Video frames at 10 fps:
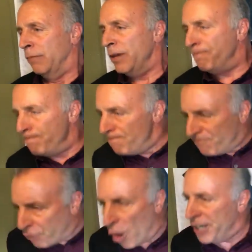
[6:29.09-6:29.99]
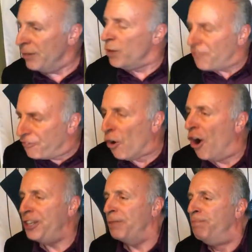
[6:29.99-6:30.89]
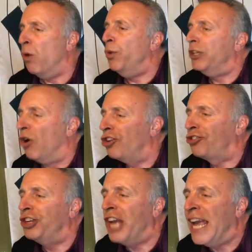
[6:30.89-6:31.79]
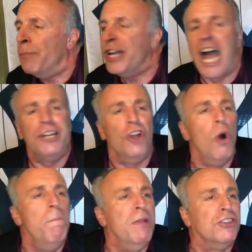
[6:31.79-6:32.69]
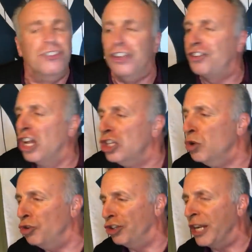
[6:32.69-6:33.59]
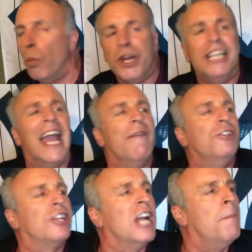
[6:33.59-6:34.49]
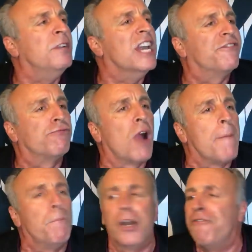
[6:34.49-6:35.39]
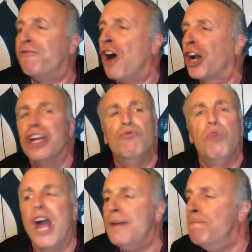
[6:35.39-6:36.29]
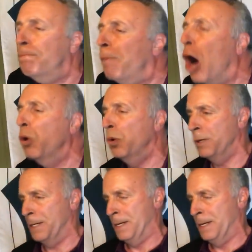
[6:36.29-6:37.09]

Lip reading: We fought, but we lost the game. We had no business losing. We gave it to them gift-wrapped with a fucking red bow.